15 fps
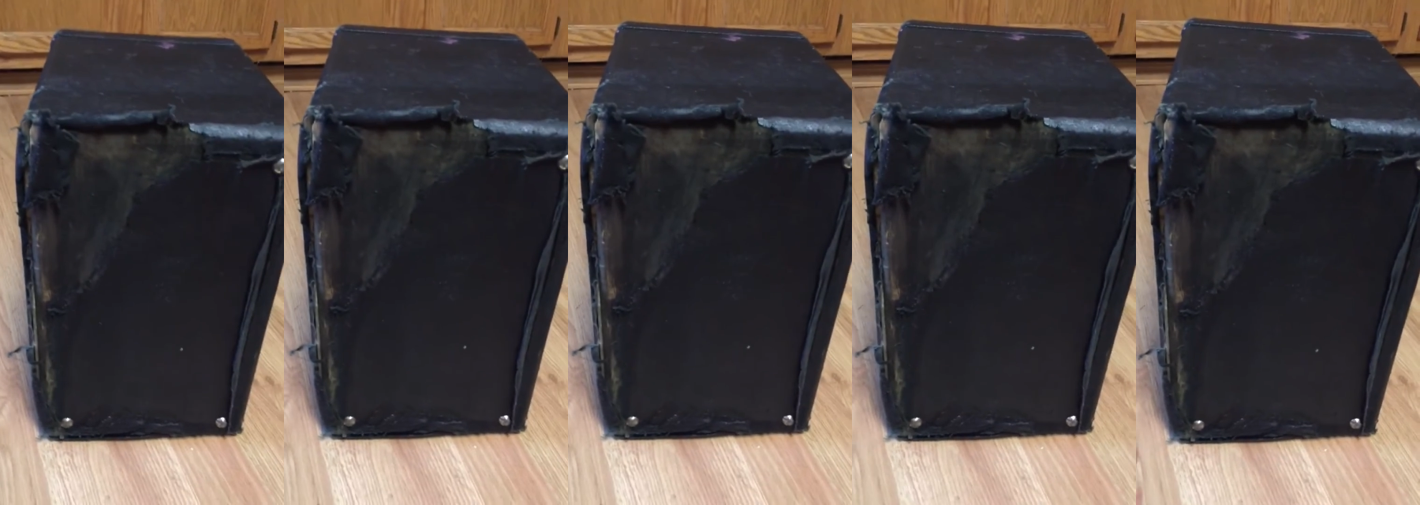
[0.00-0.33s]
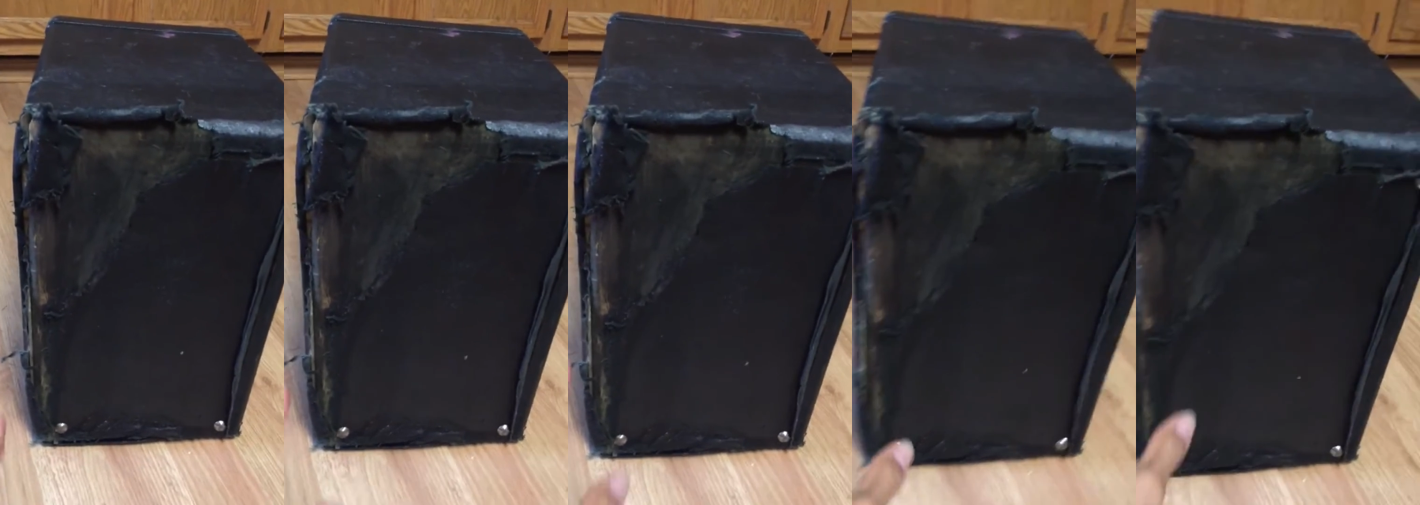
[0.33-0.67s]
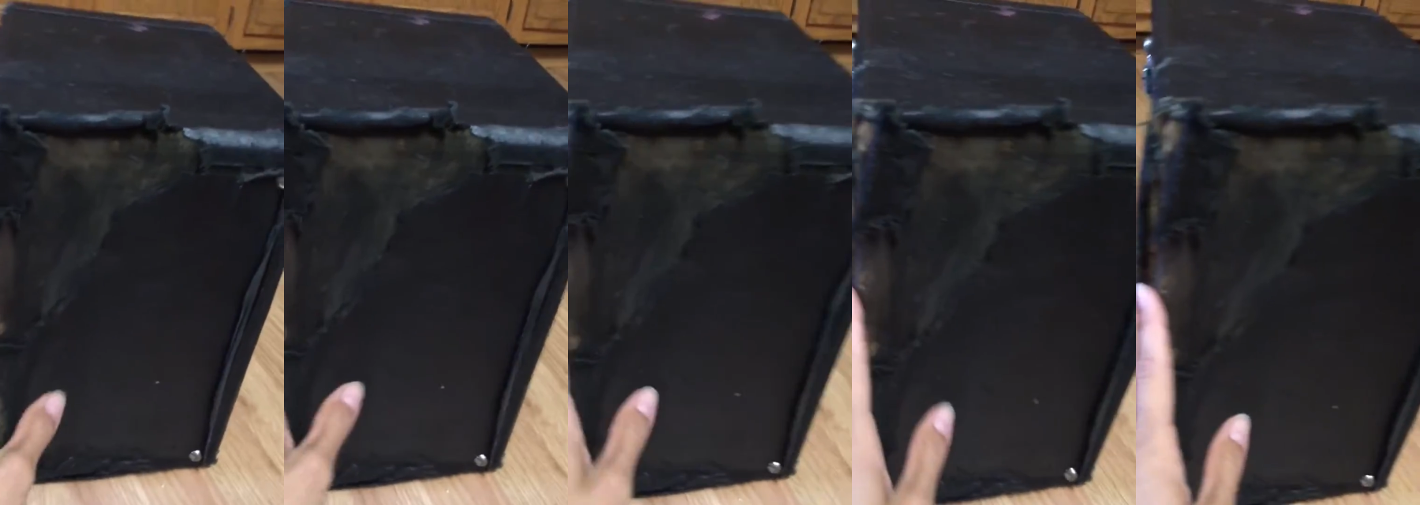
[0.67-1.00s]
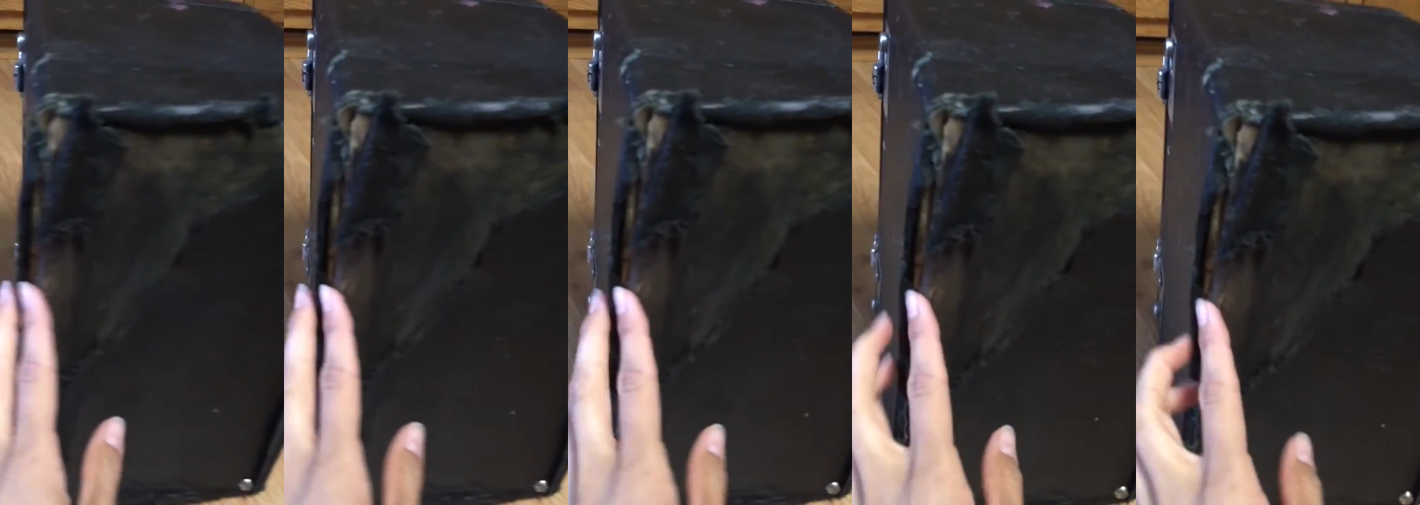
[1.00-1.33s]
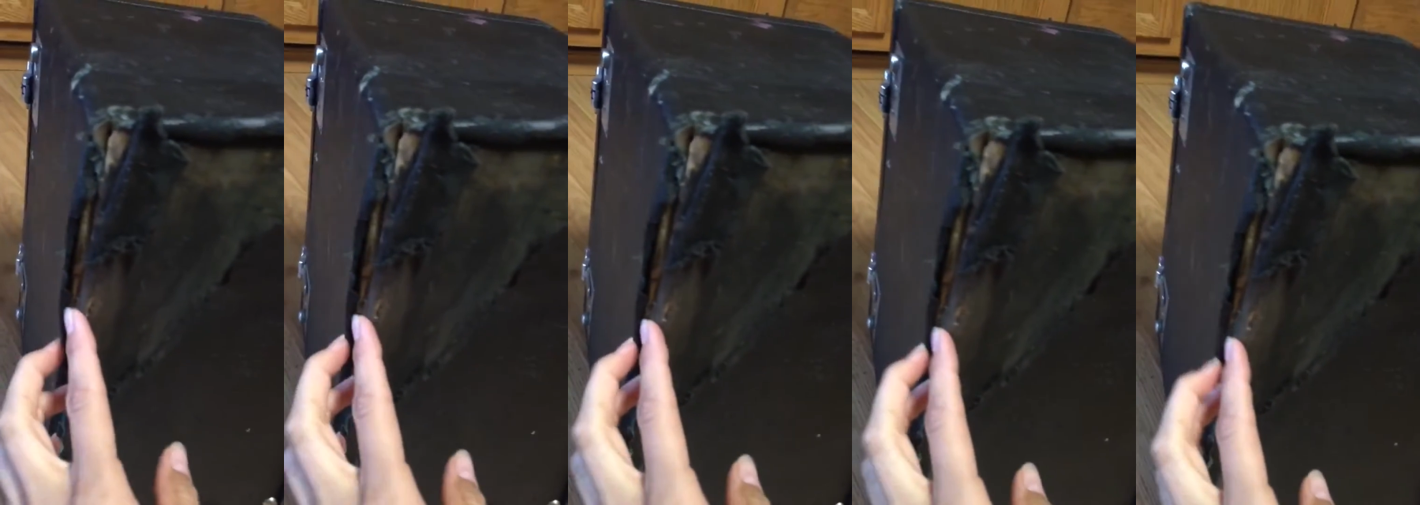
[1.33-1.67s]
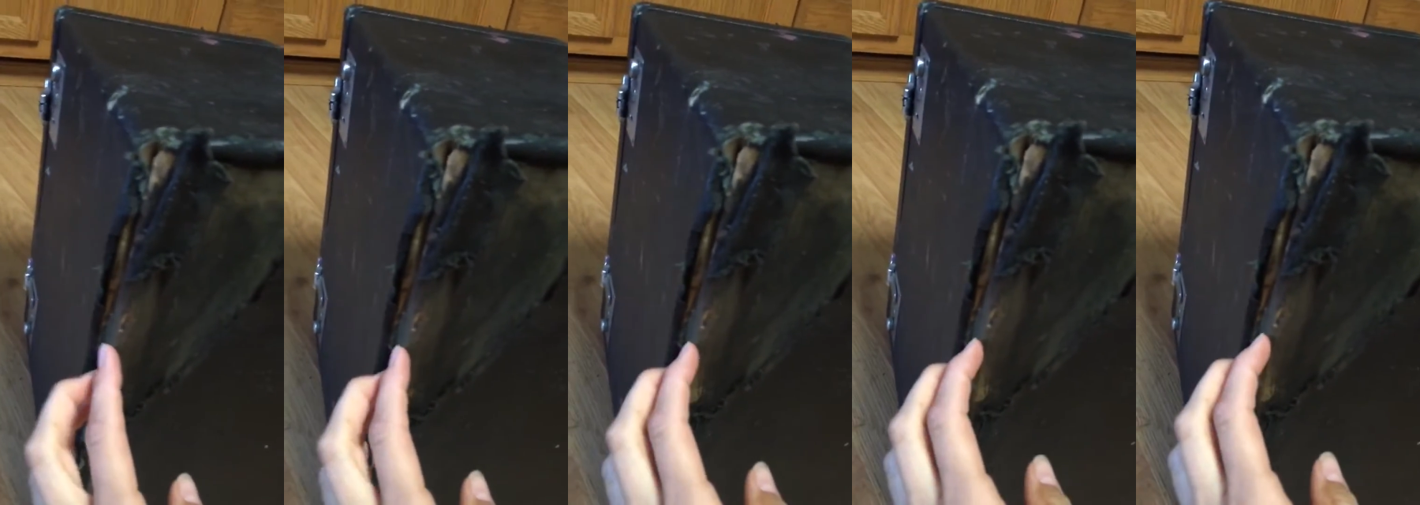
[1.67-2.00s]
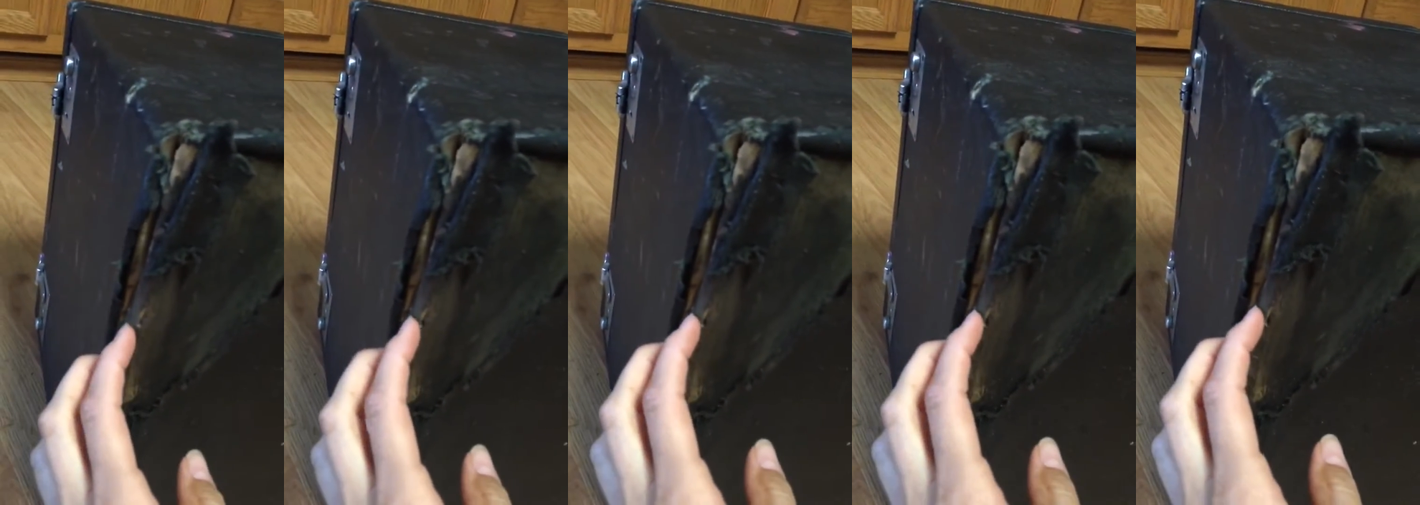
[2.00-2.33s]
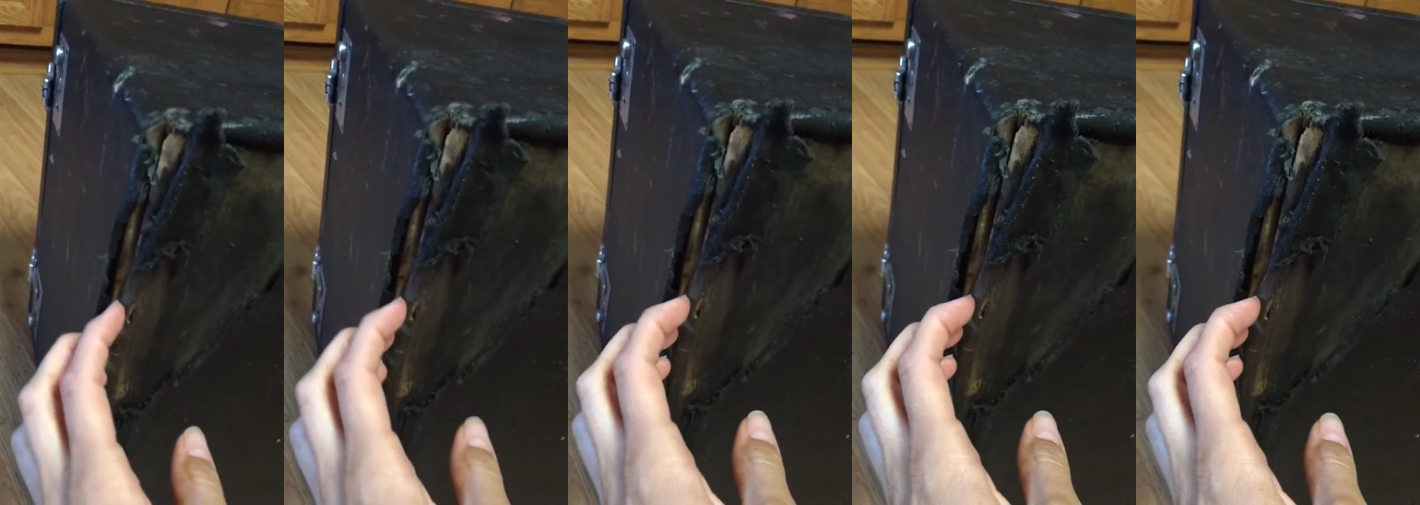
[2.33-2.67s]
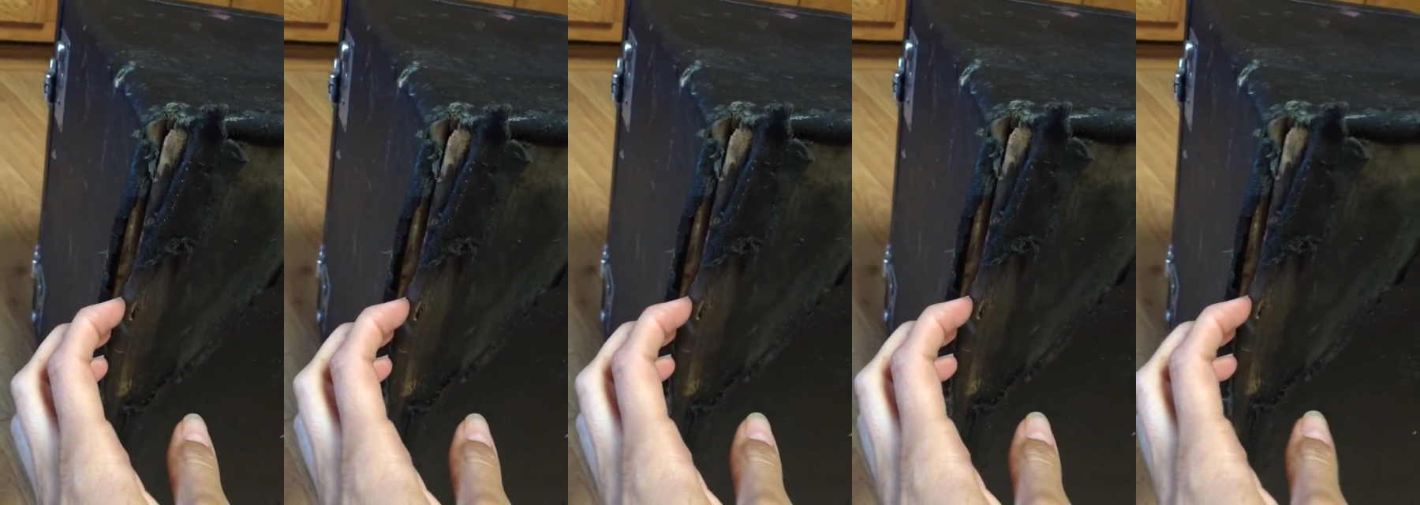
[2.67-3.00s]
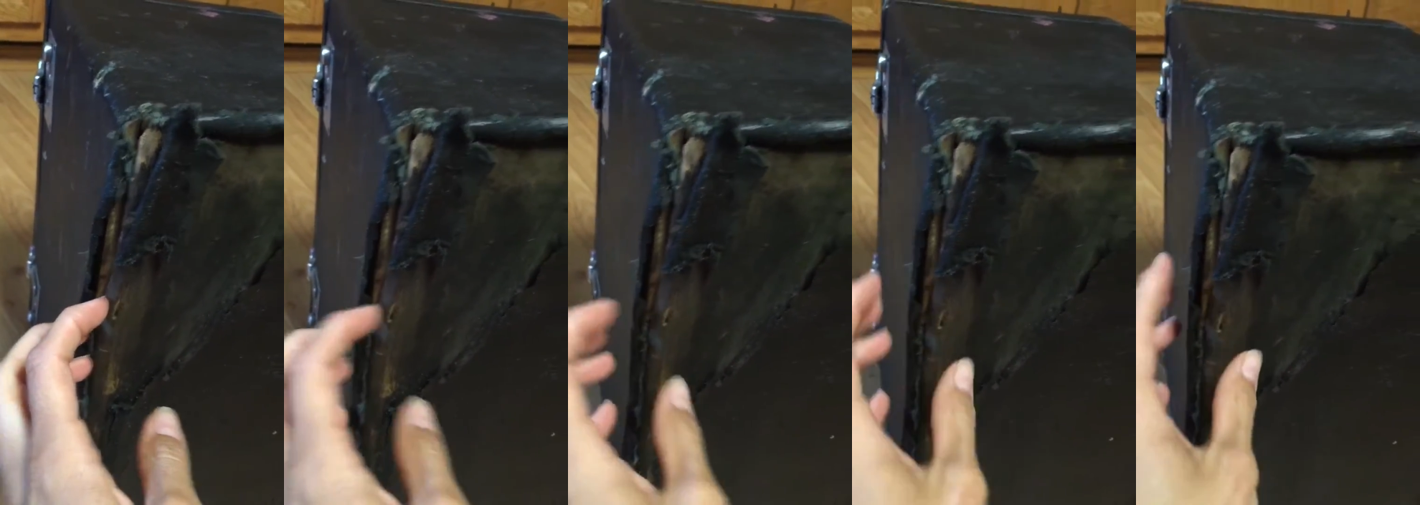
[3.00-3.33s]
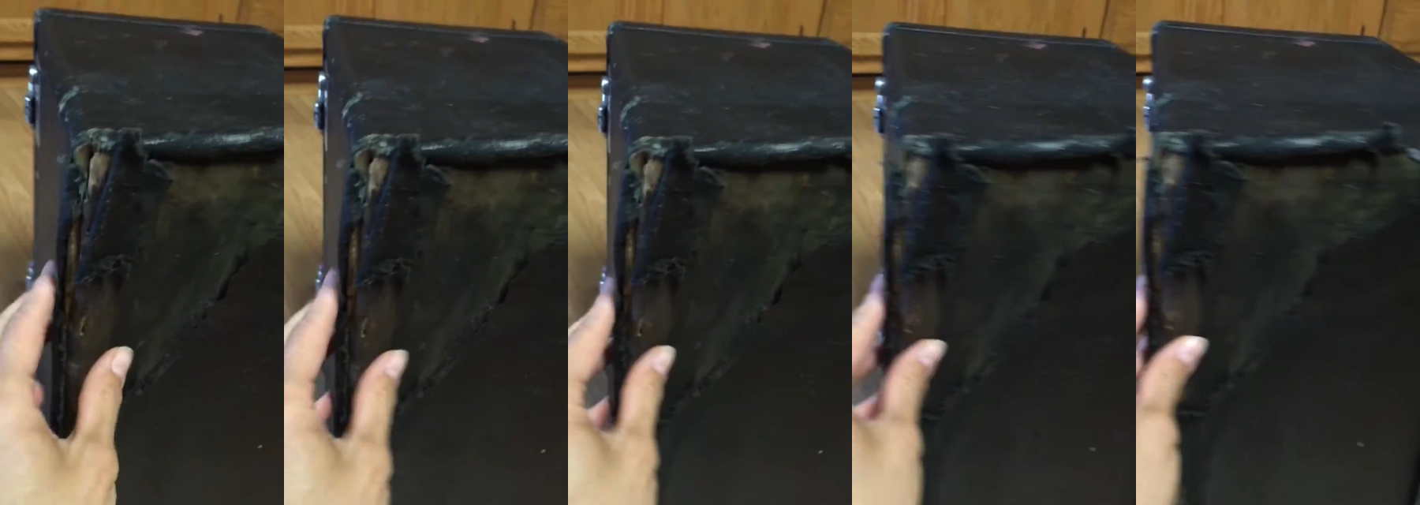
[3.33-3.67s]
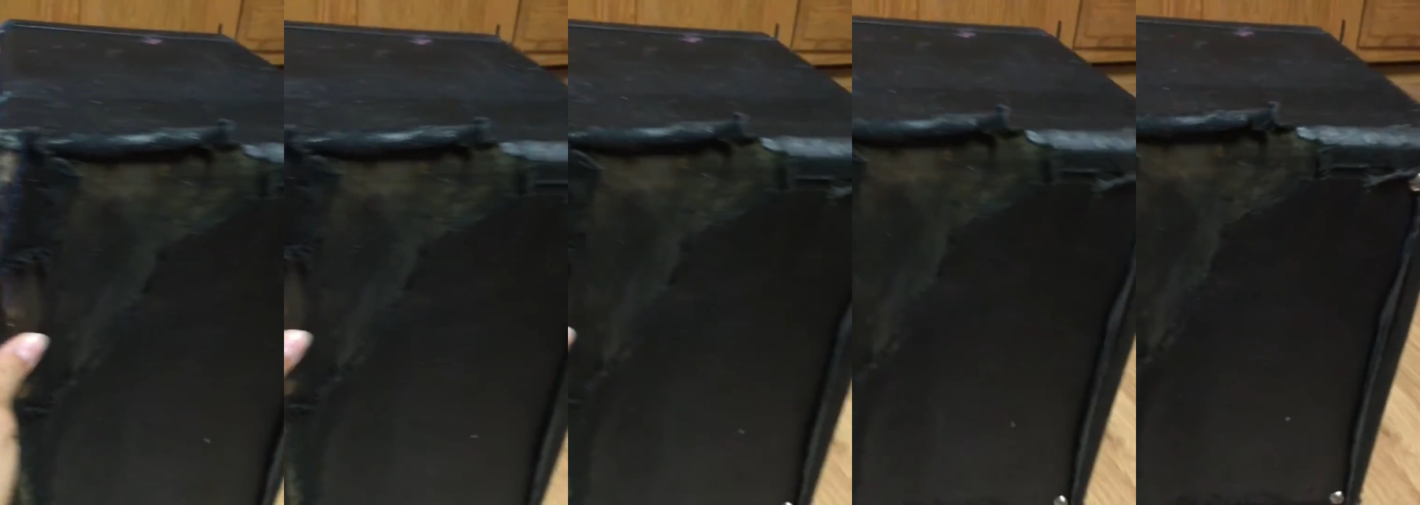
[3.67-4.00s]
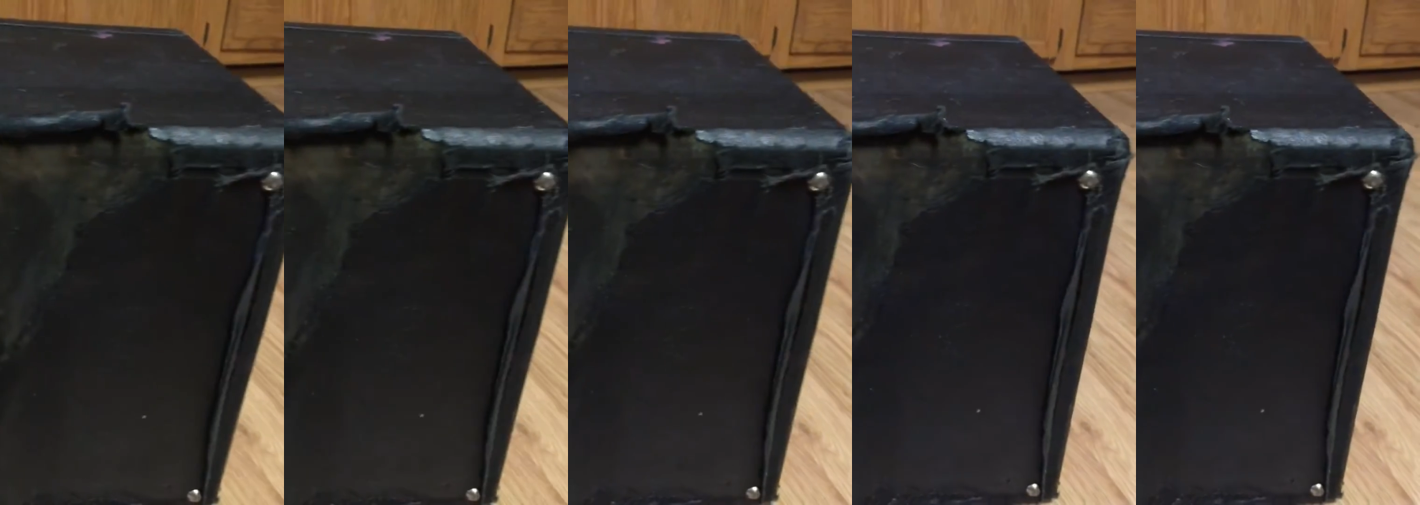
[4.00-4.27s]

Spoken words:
No face is visible, so there are no lips to read.